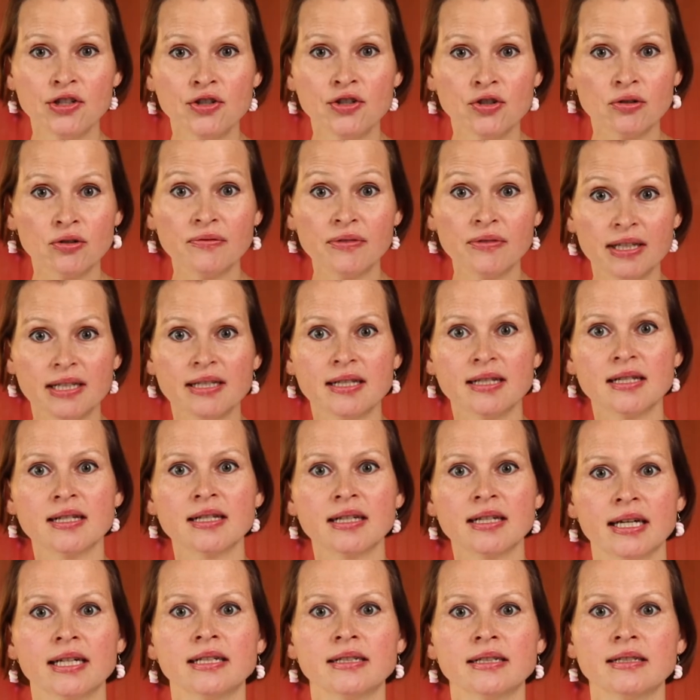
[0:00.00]
of these
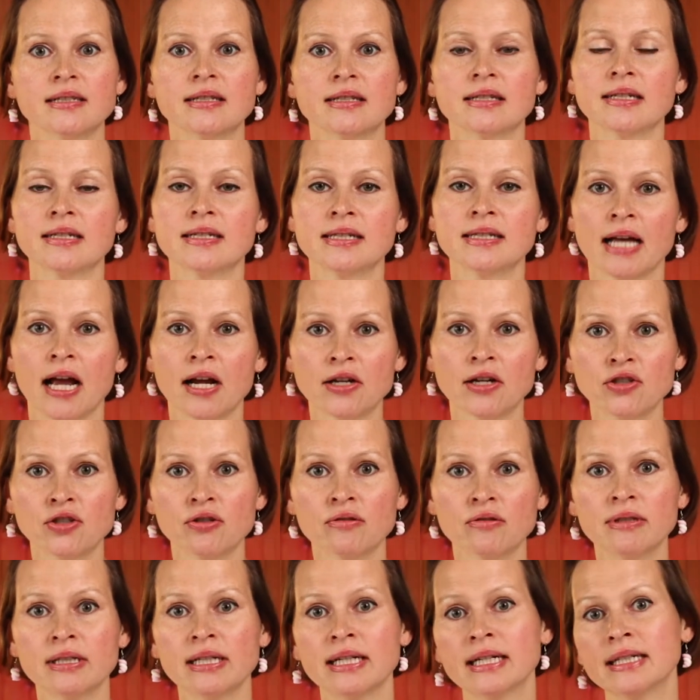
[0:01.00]
skills is
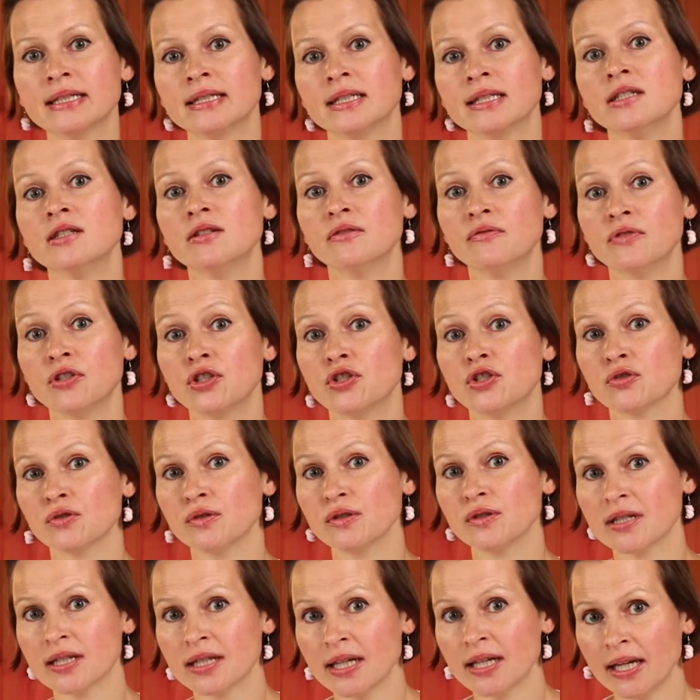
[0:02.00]
actually an individual
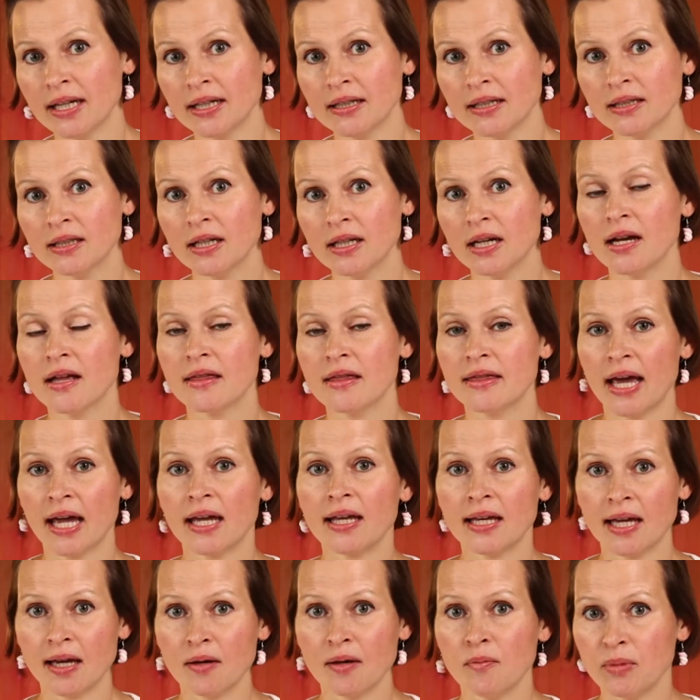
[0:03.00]
skill that
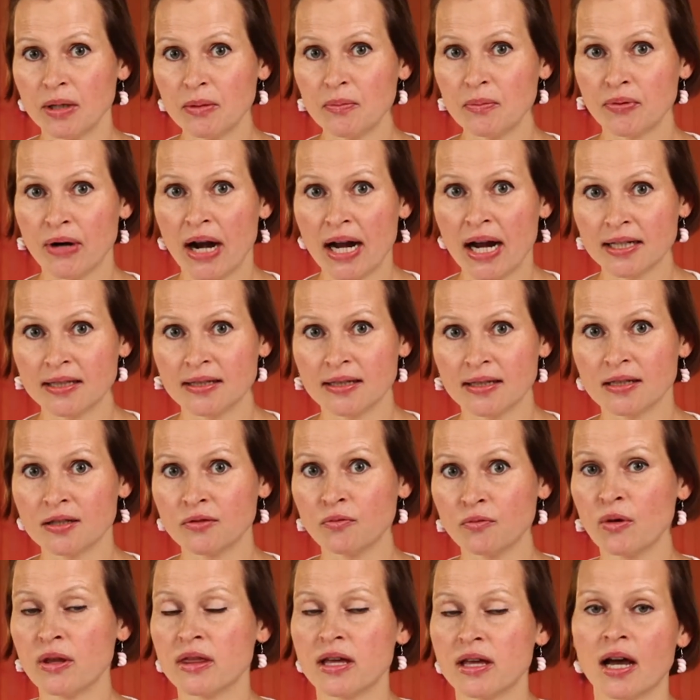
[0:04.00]
can be practiced
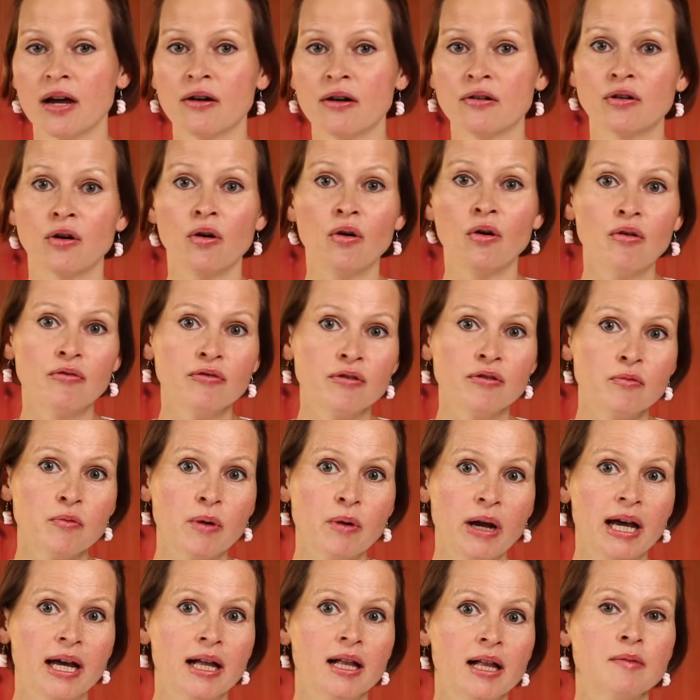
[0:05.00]
without
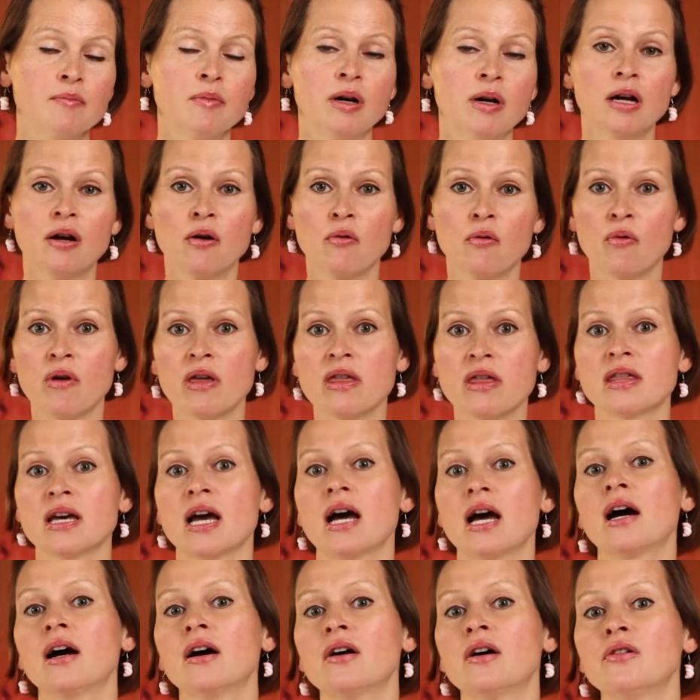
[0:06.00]
overwhelm,
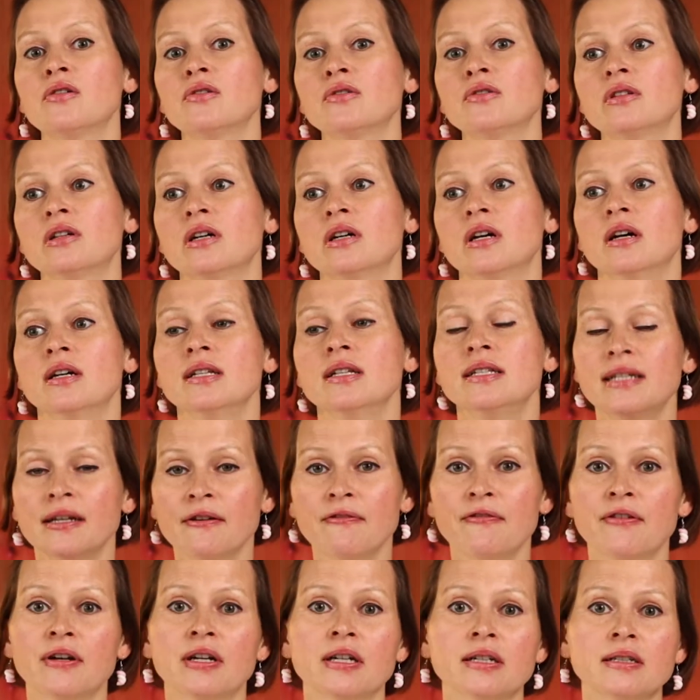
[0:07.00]
without
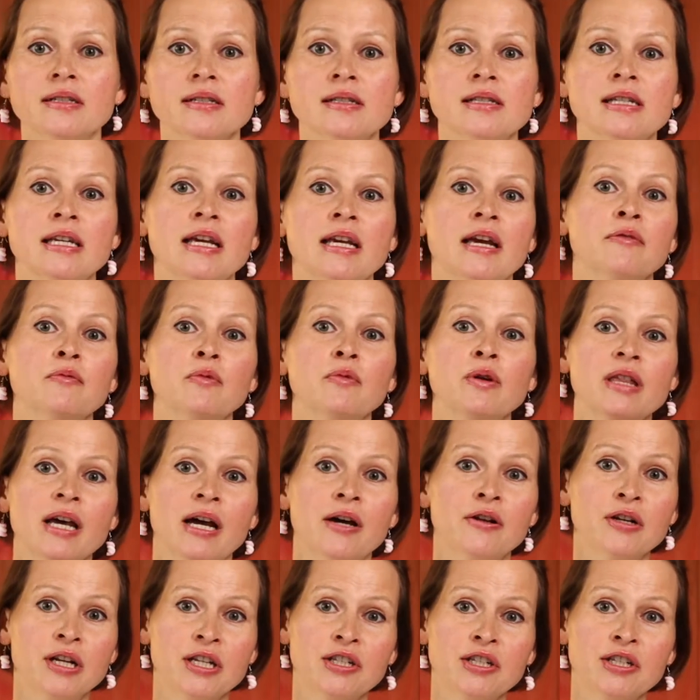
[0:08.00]
difficulty, and without any